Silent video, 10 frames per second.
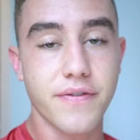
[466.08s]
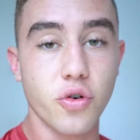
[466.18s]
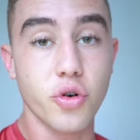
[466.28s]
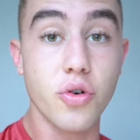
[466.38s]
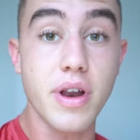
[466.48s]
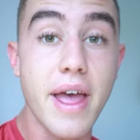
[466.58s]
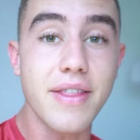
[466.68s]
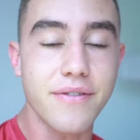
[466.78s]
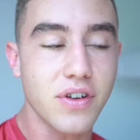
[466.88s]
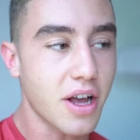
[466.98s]
feel good
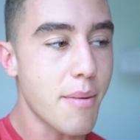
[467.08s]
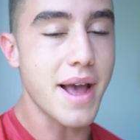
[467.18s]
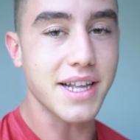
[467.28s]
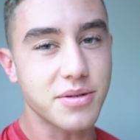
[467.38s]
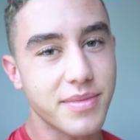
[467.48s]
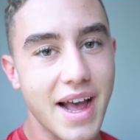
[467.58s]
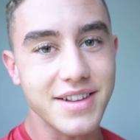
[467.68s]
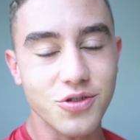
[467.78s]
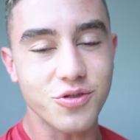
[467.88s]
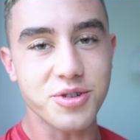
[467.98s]
and then feel like I'm making some
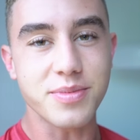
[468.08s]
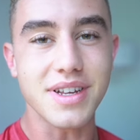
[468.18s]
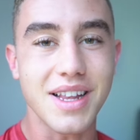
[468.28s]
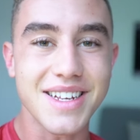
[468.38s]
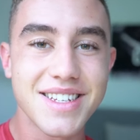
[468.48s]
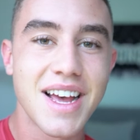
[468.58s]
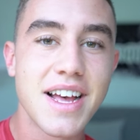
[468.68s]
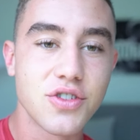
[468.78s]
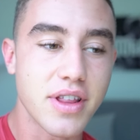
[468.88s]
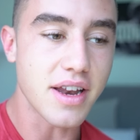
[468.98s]
gains on Christmas at least.
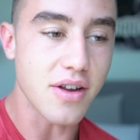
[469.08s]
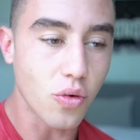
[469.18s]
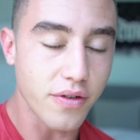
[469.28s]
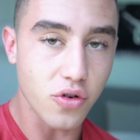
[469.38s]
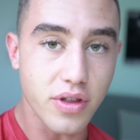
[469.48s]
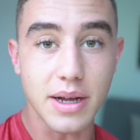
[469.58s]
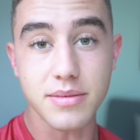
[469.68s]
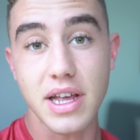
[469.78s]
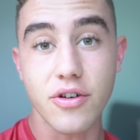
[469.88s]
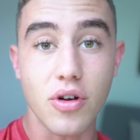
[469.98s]
So then all the food that
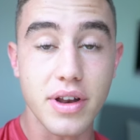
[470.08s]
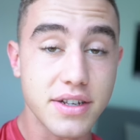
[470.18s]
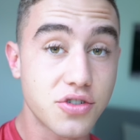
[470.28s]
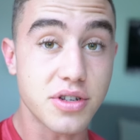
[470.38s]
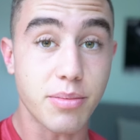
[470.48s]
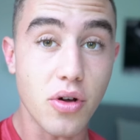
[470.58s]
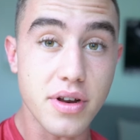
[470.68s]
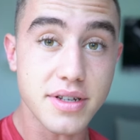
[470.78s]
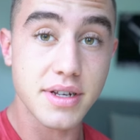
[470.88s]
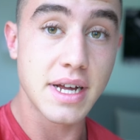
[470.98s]
comes later on is just a
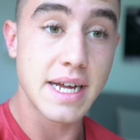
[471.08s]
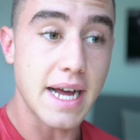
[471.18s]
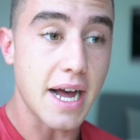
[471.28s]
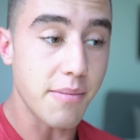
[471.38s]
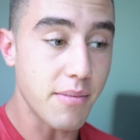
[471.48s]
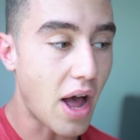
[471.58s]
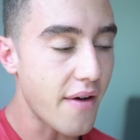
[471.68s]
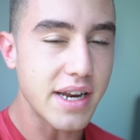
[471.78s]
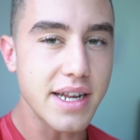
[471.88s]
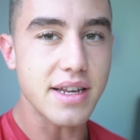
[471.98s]
bonus. Um, I
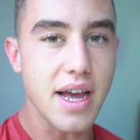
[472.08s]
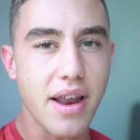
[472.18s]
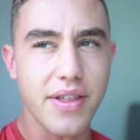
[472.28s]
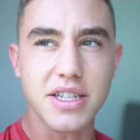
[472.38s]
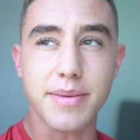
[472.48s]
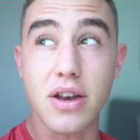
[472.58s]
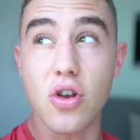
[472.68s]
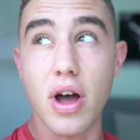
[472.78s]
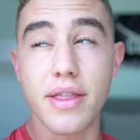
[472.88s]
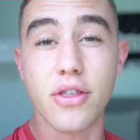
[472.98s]
haven't eaten yet. I think it's about
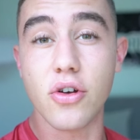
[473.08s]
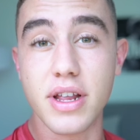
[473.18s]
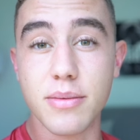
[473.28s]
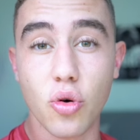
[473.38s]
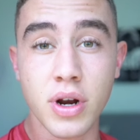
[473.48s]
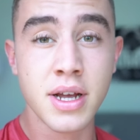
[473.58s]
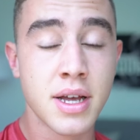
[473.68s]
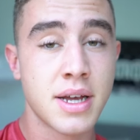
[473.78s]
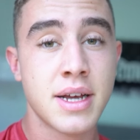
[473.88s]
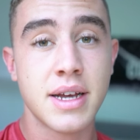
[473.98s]
9.30 in the morning.
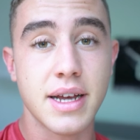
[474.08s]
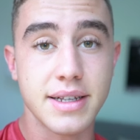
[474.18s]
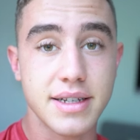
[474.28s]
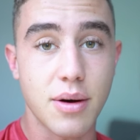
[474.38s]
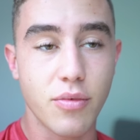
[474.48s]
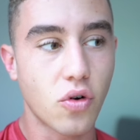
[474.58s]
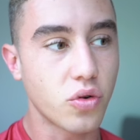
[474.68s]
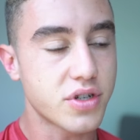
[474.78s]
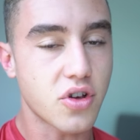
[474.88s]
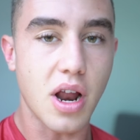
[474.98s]
And um, we've
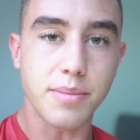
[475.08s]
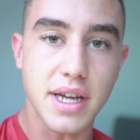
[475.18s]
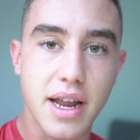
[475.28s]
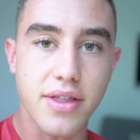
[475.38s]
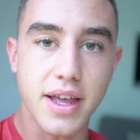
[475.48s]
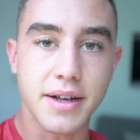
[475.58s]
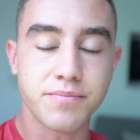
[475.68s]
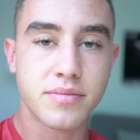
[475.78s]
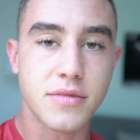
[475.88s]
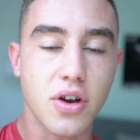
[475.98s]
all just got up, done our thing,
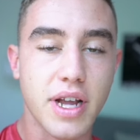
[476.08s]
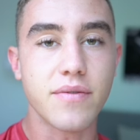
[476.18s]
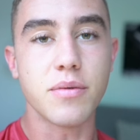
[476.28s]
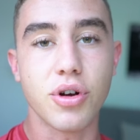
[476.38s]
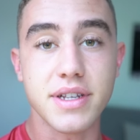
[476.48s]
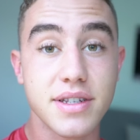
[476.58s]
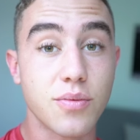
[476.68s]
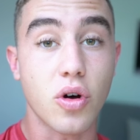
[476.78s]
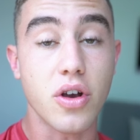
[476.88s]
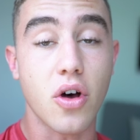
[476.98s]
you know, given the presents
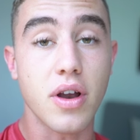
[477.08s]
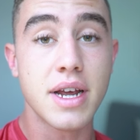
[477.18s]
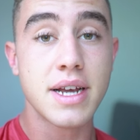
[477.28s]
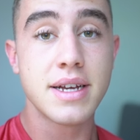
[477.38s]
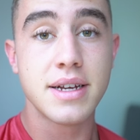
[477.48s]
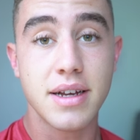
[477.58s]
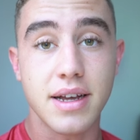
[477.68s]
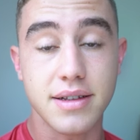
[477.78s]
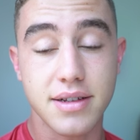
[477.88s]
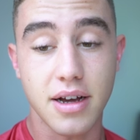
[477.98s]
and whatnot.
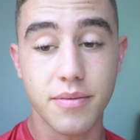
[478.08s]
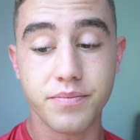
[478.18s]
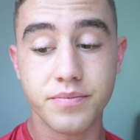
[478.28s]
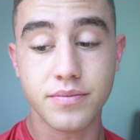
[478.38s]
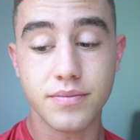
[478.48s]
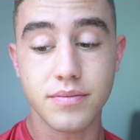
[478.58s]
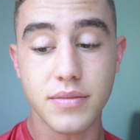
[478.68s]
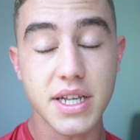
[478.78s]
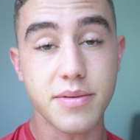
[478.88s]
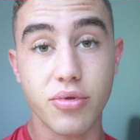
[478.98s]
And um,
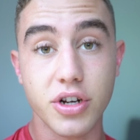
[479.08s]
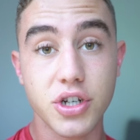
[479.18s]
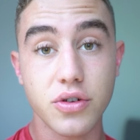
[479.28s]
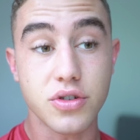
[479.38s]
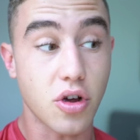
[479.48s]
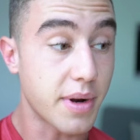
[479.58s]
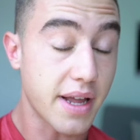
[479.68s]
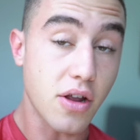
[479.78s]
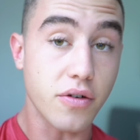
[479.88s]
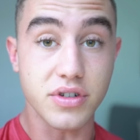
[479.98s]
yeah, it's been pretty chilled. So I'm gonna
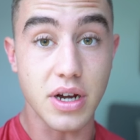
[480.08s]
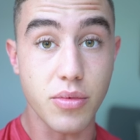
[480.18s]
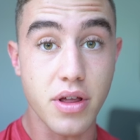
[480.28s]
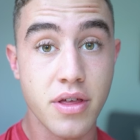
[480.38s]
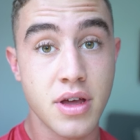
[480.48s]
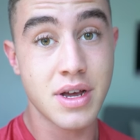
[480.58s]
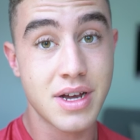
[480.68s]
get that over and done with